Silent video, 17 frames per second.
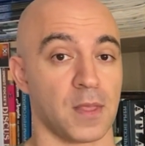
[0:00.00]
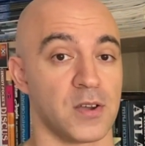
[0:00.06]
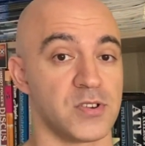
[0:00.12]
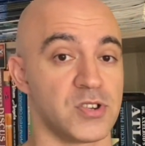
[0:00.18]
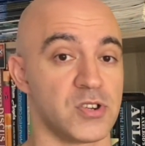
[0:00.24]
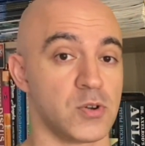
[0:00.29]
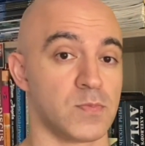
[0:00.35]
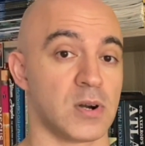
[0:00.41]

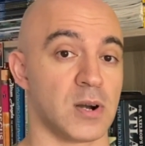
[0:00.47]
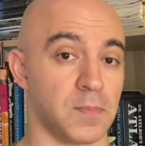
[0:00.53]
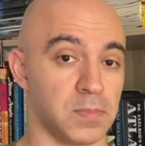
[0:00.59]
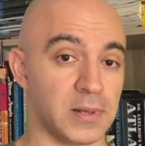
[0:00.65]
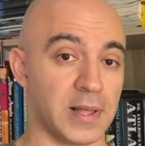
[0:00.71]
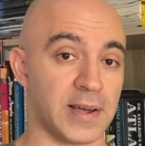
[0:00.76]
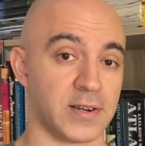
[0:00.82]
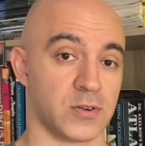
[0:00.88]
zebra
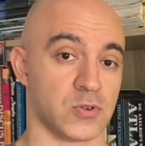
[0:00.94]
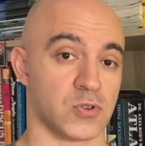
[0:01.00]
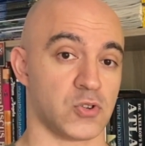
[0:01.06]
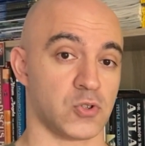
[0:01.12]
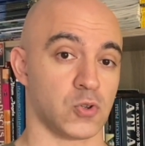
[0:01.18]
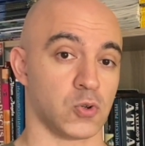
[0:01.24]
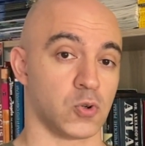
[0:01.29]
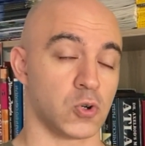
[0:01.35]

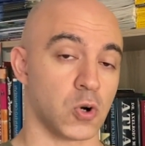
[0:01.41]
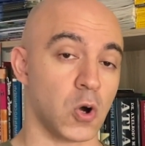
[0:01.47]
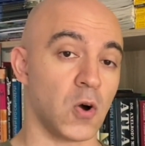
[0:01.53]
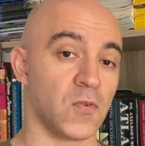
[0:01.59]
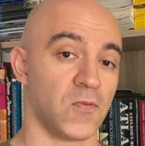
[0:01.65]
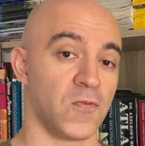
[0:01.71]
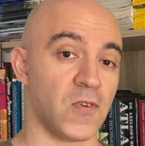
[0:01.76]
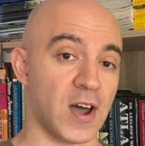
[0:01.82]
plecos to
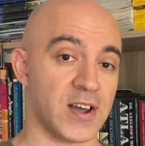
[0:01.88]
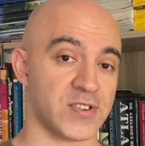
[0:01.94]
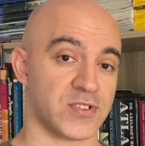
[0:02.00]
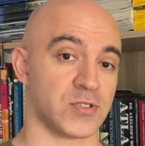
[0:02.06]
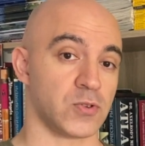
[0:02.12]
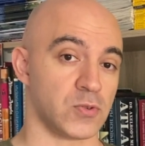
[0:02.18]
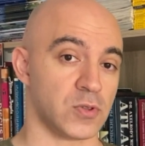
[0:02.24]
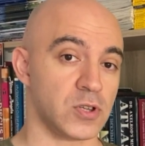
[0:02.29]
grow
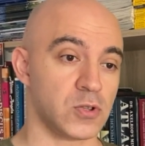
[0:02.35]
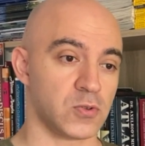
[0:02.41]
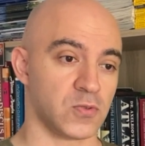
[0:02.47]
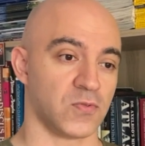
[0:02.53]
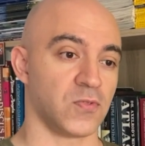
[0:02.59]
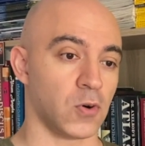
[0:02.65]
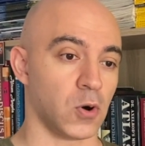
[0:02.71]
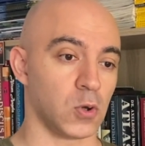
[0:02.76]
fast, you need
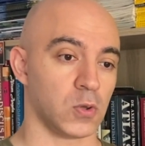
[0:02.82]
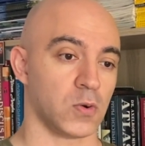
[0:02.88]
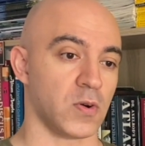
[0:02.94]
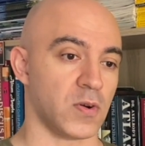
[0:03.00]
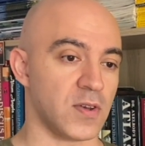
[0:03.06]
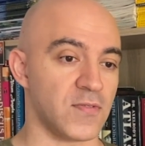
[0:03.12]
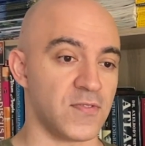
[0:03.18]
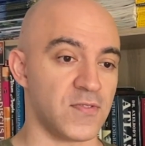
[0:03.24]
to
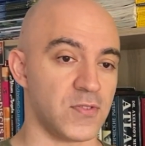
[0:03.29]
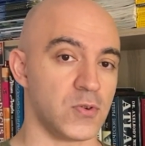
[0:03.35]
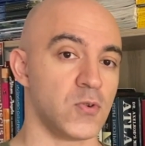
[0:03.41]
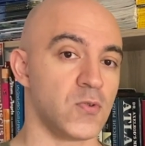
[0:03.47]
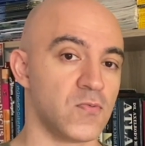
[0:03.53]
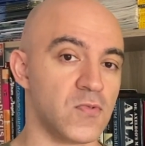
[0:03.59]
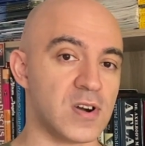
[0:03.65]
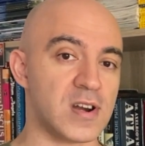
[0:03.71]
follow a
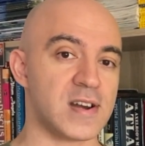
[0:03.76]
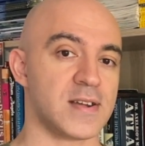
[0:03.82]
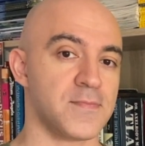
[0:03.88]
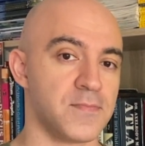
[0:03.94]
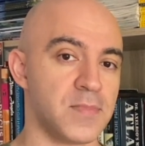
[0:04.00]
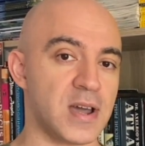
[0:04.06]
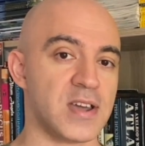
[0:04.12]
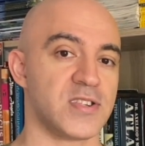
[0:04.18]
few very
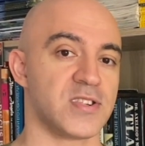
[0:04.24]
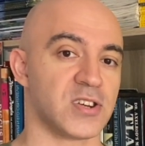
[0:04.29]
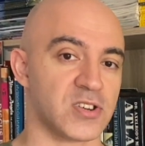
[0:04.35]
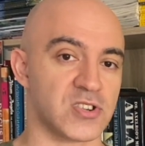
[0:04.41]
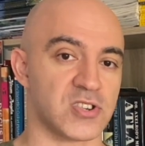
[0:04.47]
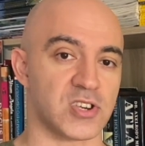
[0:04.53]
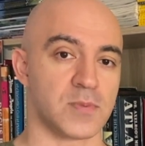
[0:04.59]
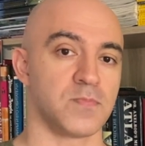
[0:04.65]
basic
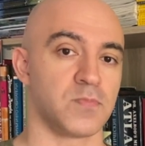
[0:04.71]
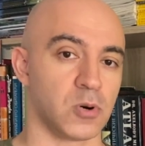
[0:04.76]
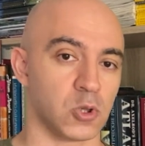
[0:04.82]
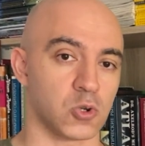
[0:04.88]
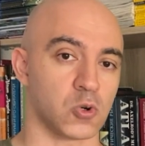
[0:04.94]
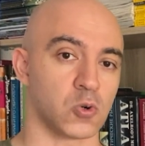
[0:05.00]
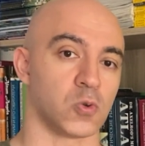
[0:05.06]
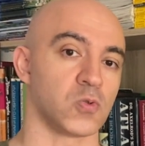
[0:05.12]

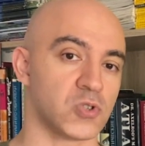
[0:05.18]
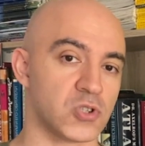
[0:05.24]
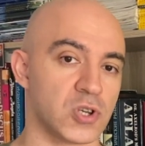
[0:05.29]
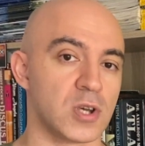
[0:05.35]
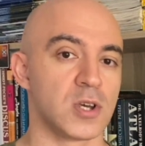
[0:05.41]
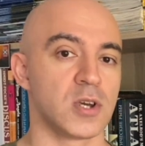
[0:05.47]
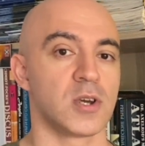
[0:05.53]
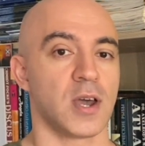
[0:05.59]
simple rules,
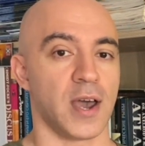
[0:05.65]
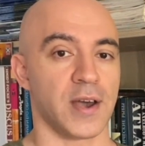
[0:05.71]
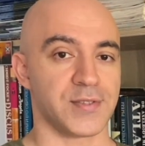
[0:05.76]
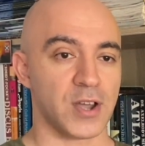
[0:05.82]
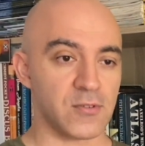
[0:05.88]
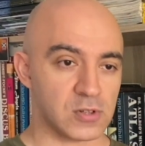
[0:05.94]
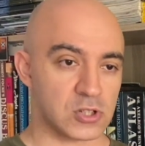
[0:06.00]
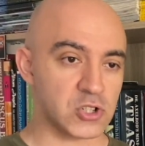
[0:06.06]

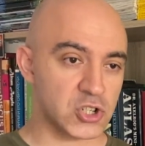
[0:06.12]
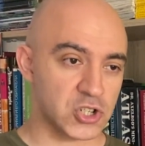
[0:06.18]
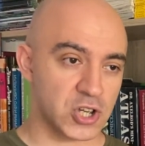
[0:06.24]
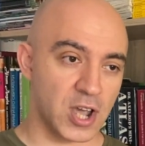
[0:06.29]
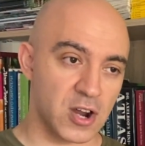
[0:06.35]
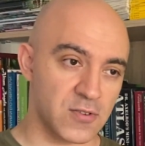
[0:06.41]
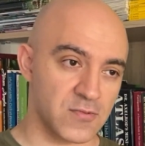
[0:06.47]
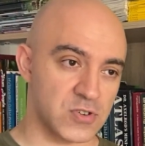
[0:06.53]
and I will
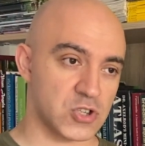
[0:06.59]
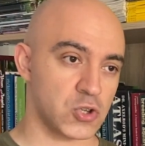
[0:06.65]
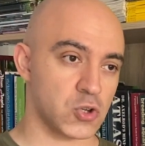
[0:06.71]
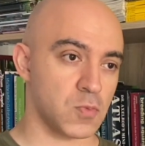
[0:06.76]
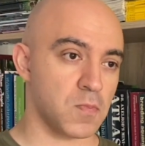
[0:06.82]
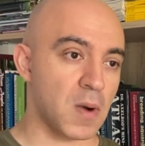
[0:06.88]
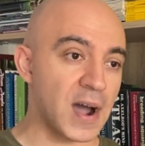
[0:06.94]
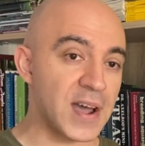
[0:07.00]
share with
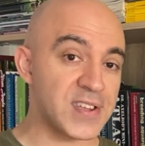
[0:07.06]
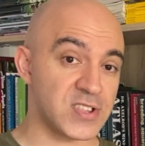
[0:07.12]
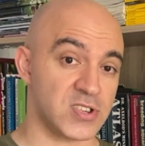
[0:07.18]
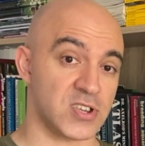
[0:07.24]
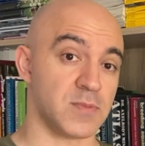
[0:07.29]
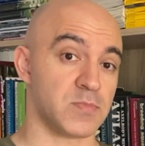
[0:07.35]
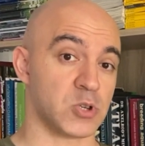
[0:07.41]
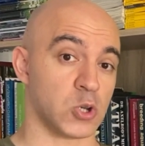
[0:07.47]
you my
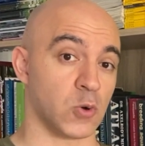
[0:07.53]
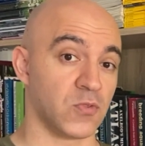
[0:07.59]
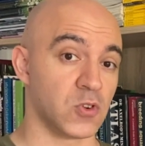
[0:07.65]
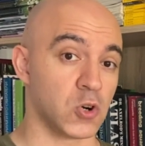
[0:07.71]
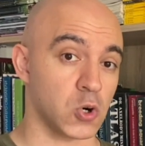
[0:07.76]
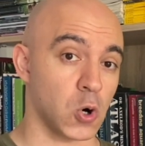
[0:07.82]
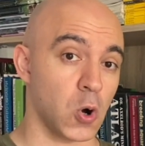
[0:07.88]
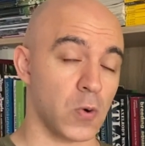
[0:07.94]
tips of
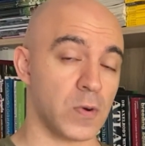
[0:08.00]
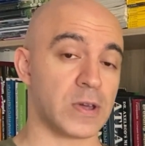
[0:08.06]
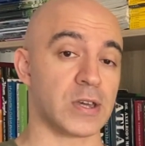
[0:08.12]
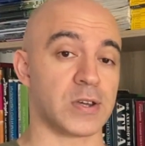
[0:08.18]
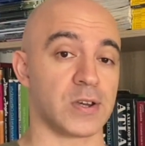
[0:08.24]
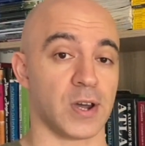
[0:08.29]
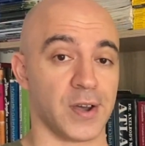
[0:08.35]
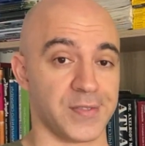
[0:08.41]

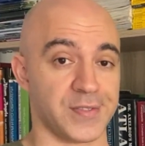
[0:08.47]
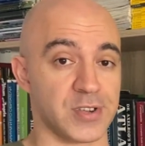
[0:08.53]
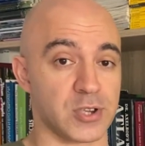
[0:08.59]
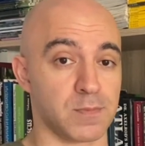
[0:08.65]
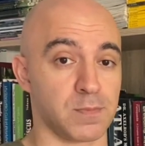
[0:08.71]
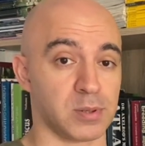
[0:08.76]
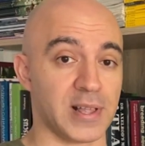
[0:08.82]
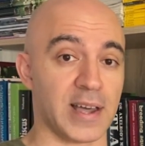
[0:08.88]
growing
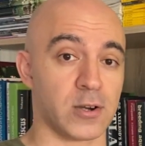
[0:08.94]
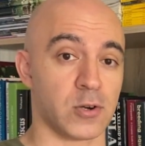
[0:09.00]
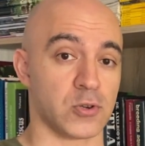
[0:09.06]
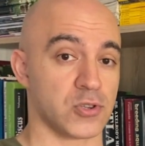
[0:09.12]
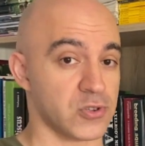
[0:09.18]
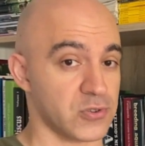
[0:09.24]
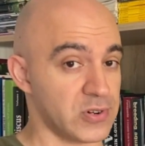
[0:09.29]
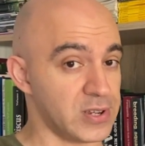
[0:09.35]
these
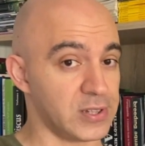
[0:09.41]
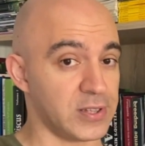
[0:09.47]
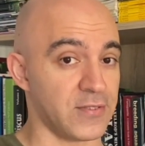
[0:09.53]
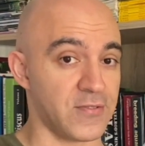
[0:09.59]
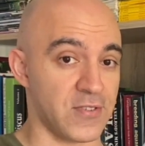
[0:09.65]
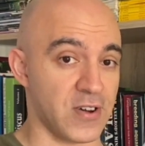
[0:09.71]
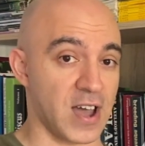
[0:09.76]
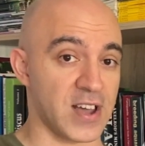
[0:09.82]
plecos really
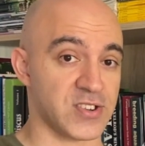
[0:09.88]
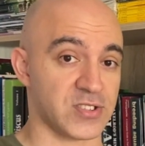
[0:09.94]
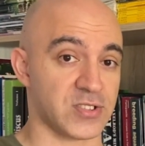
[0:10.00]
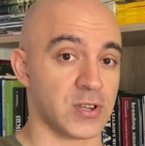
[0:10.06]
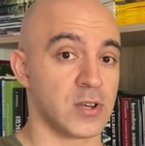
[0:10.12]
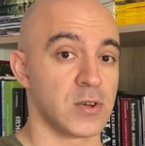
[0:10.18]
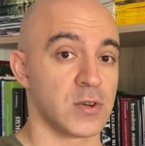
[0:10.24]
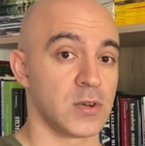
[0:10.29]
fast